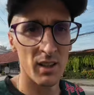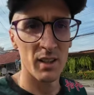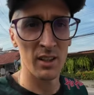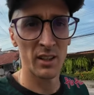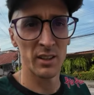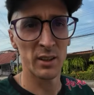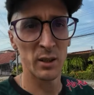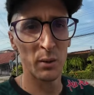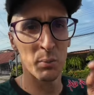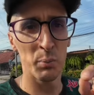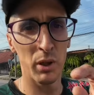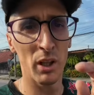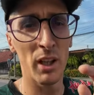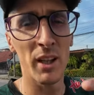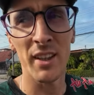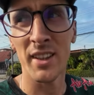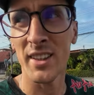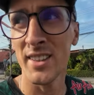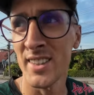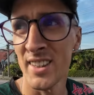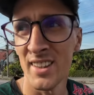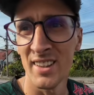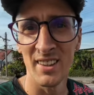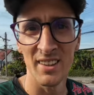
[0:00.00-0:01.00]
And the
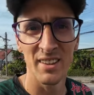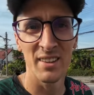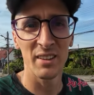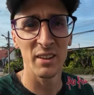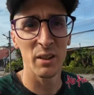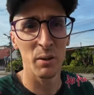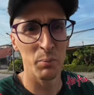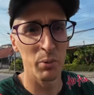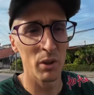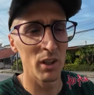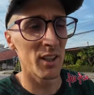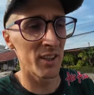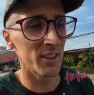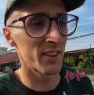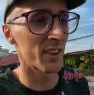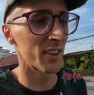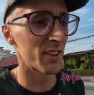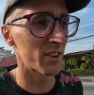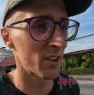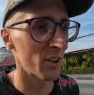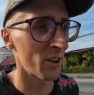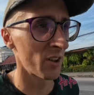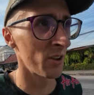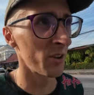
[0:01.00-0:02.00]
place, the place
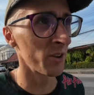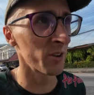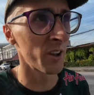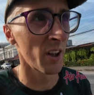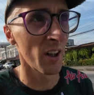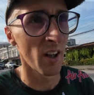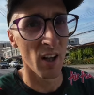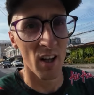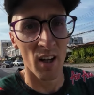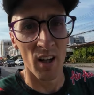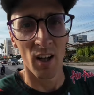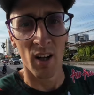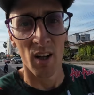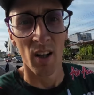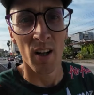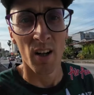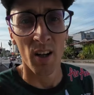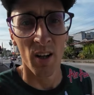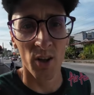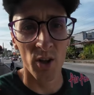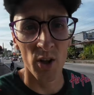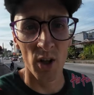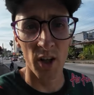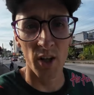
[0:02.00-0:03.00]
is called
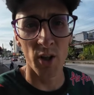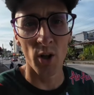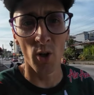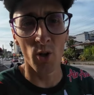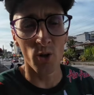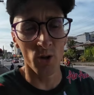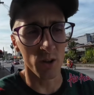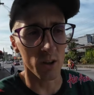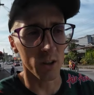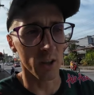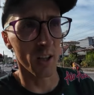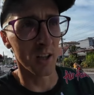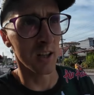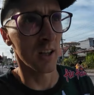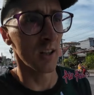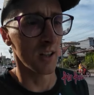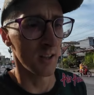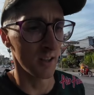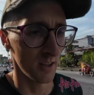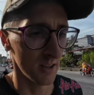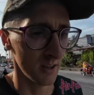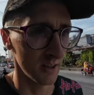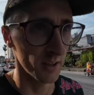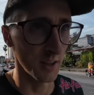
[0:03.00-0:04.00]
Rayong,
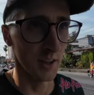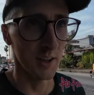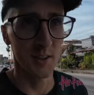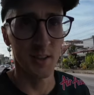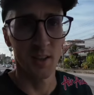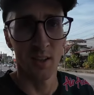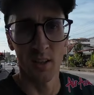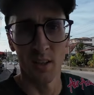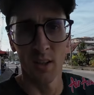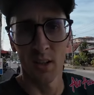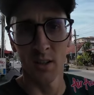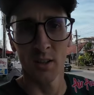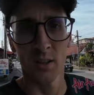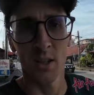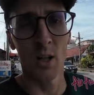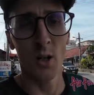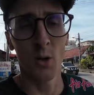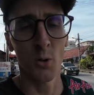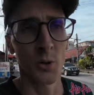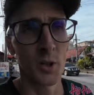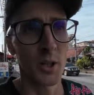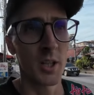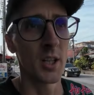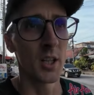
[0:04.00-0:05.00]
this
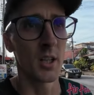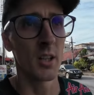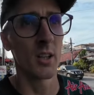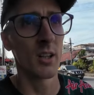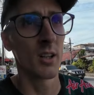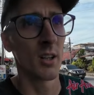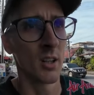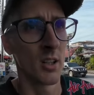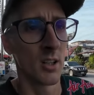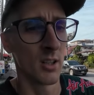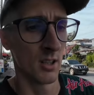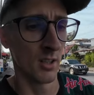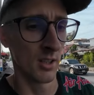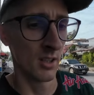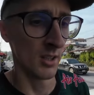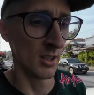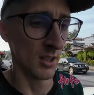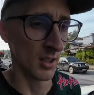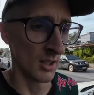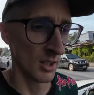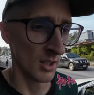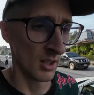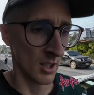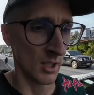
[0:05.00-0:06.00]
town here.
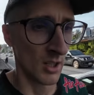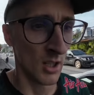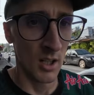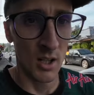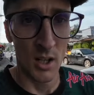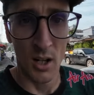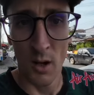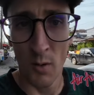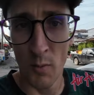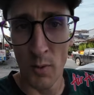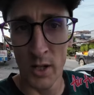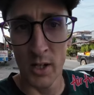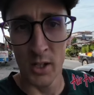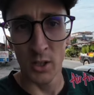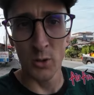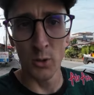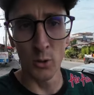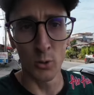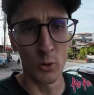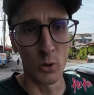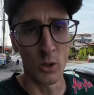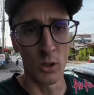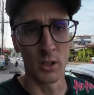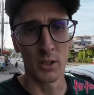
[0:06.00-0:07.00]
A very
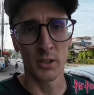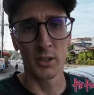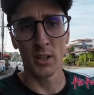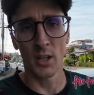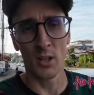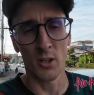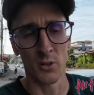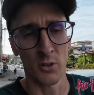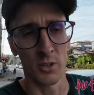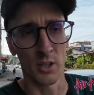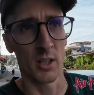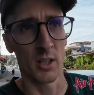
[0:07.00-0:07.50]
cool town.